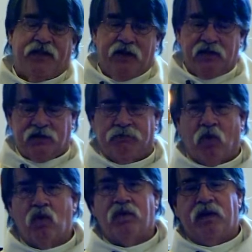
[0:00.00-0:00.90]
There is
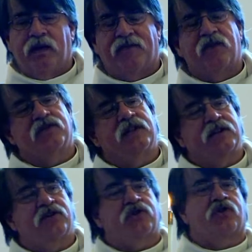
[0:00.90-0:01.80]
more than enough. There's an
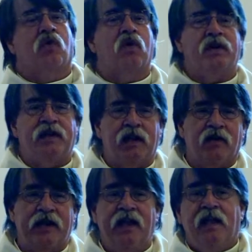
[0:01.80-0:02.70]

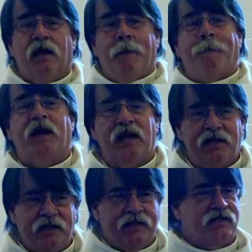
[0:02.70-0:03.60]
extraordinary
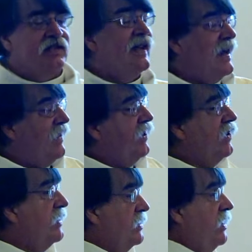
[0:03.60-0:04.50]
abundance, and
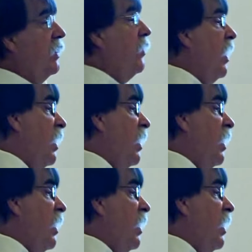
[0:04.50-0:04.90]
there is no